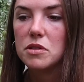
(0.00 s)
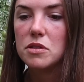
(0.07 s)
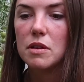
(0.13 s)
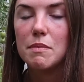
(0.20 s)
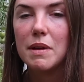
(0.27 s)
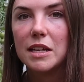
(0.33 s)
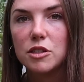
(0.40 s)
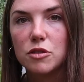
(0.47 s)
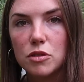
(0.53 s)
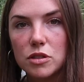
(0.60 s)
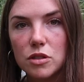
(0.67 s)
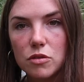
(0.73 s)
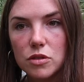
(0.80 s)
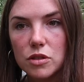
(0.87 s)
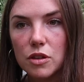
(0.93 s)
So I made sure
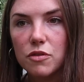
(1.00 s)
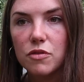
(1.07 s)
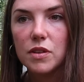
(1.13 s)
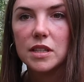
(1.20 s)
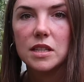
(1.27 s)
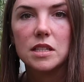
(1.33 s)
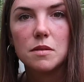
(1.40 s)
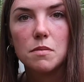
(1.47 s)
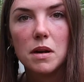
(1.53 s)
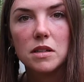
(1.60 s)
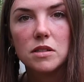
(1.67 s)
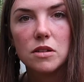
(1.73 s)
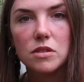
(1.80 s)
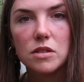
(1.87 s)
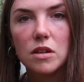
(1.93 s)
to also feed the
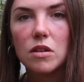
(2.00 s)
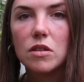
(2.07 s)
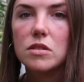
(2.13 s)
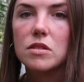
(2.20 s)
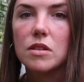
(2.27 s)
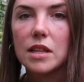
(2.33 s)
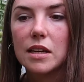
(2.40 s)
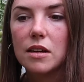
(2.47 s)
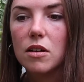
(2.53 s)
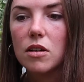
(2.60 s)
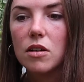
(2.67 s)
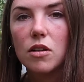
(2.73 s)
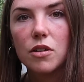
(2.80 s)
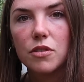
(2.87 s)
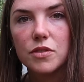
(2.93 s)
tomatoes a lot. So they got a
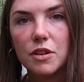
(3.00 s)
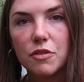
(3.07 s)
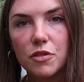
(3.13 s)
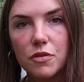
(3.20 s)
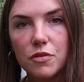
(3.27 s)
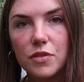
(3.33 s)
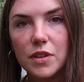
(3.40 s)
lot of different